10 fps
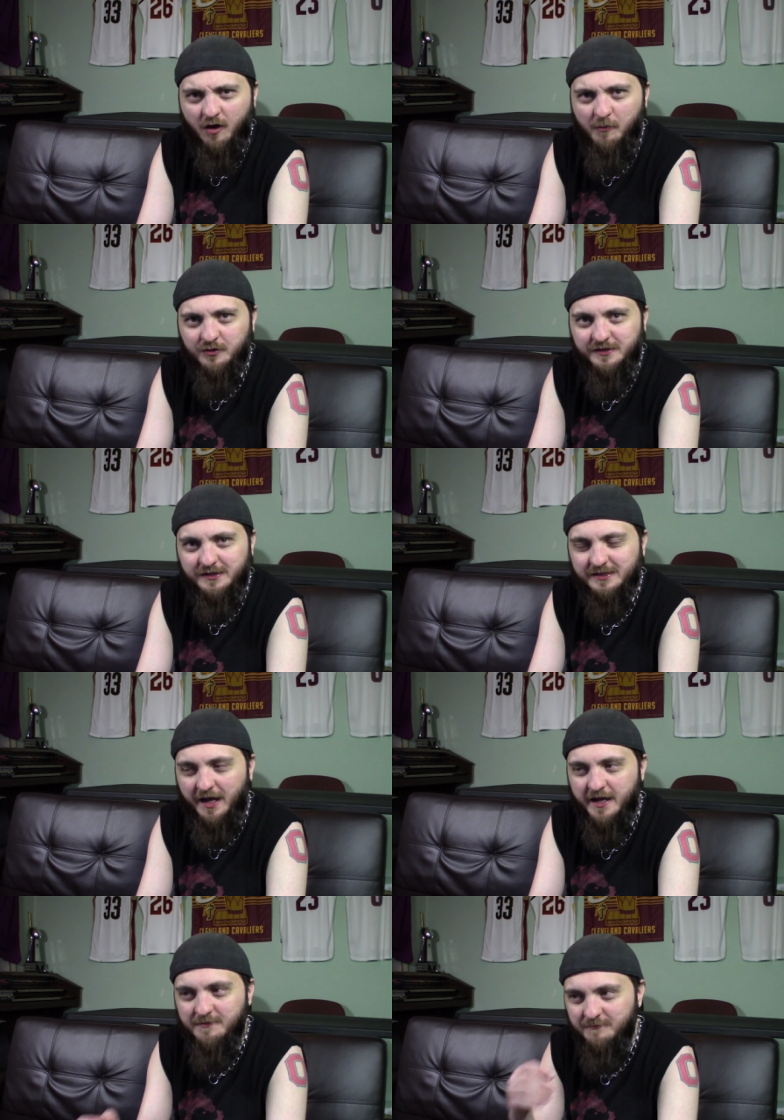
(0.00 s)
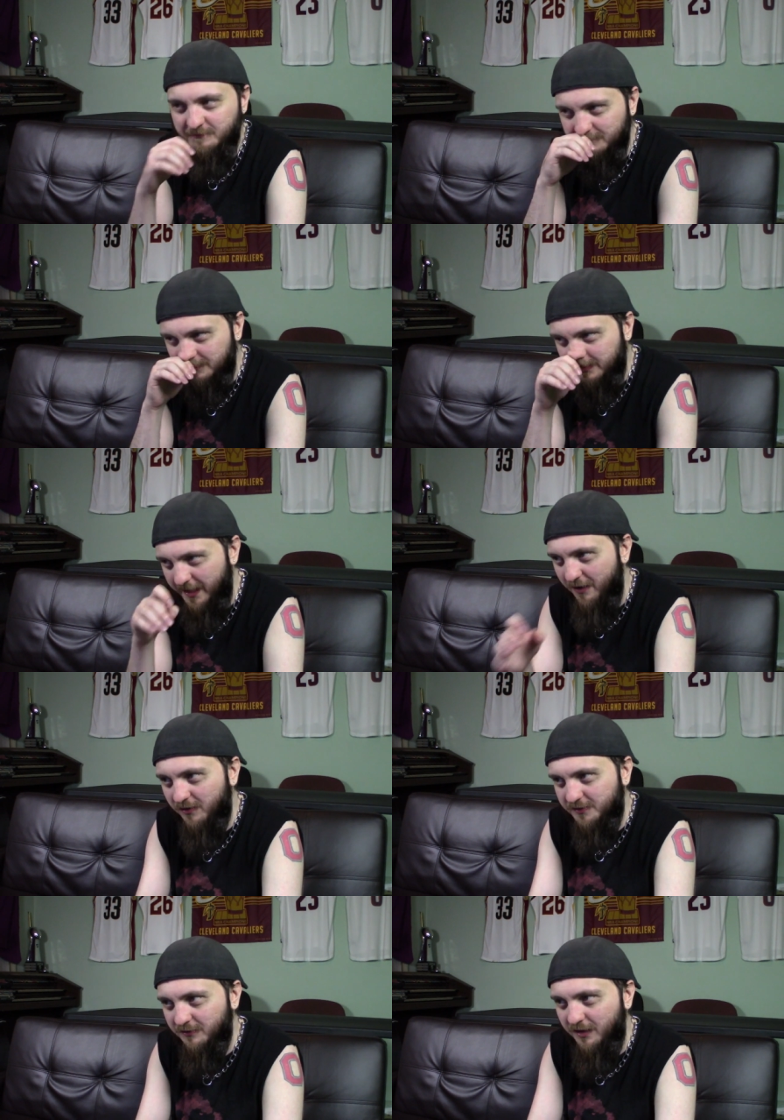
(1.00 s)
almost the same
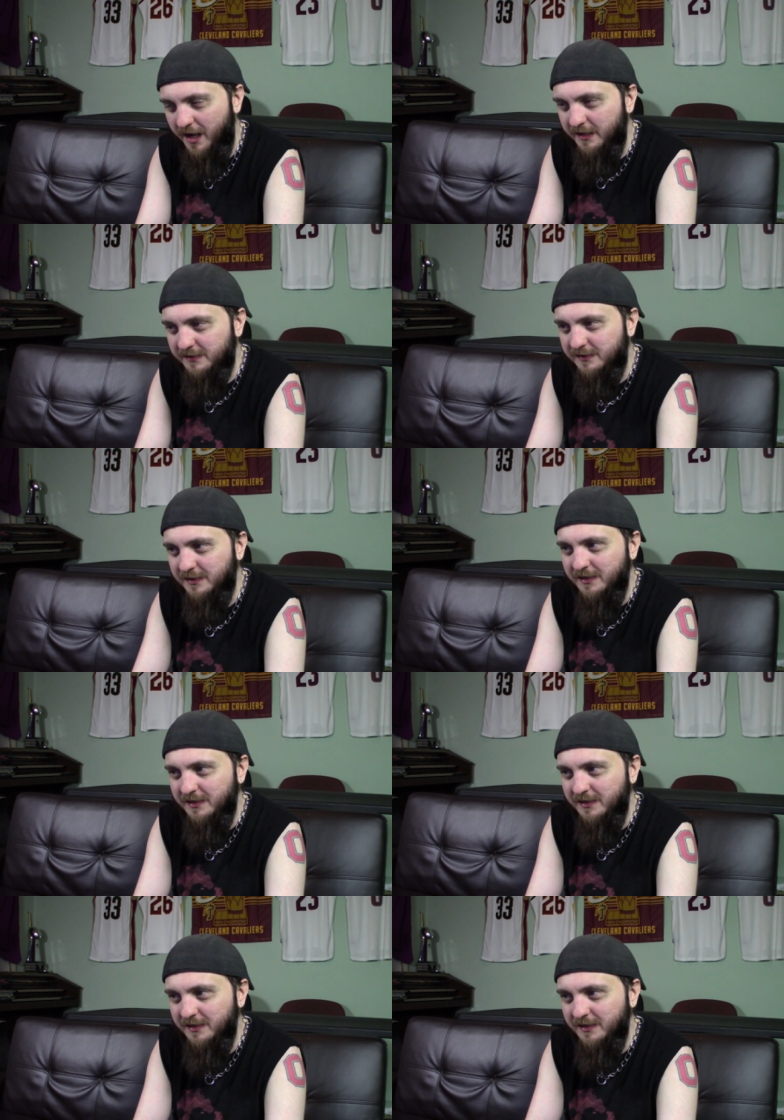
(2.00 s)
character as